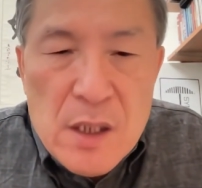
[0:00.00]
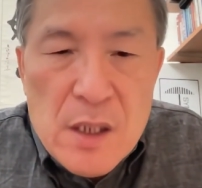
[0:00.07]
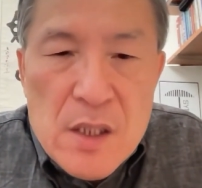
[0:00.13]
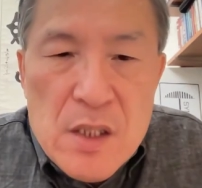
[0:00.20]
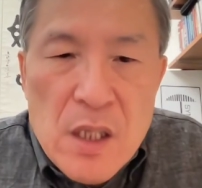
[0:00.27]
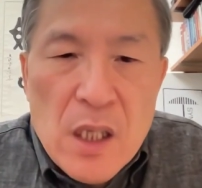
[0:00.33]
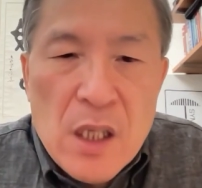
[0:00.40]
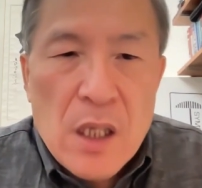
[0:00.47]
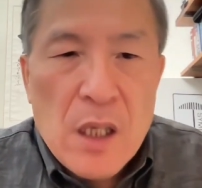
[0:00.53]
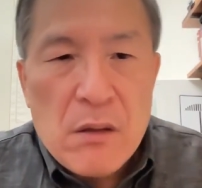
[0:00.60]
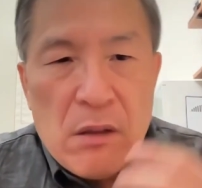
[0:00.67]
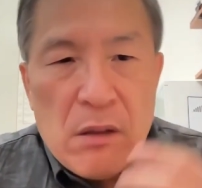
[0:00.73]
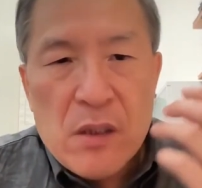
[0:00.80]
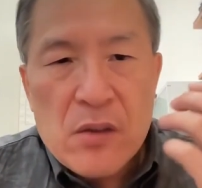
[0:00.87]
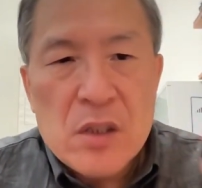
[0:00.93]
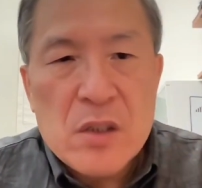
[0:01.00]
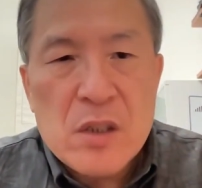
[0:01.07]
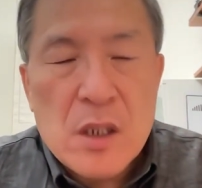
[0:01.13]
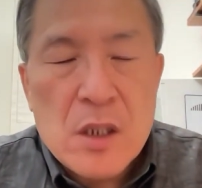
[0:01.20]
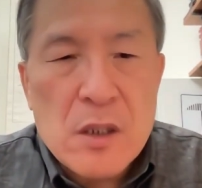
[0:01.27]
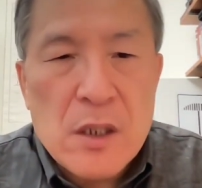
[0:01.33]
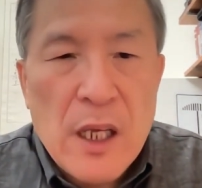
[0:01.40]
Say this is a
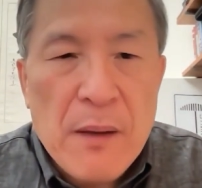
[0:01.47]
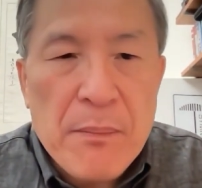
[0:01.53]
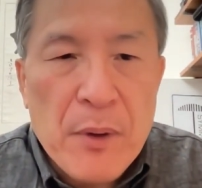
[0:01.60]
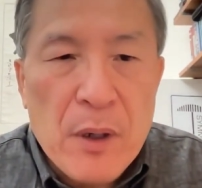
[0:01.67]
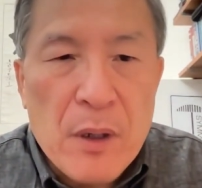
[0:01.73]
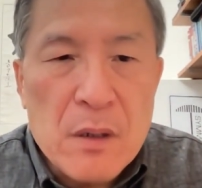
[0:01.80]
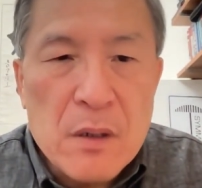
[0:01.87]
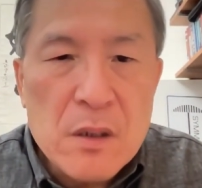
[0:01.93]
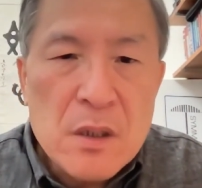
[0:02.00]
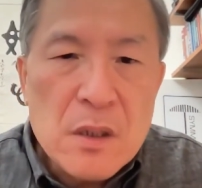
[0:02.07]
good apple,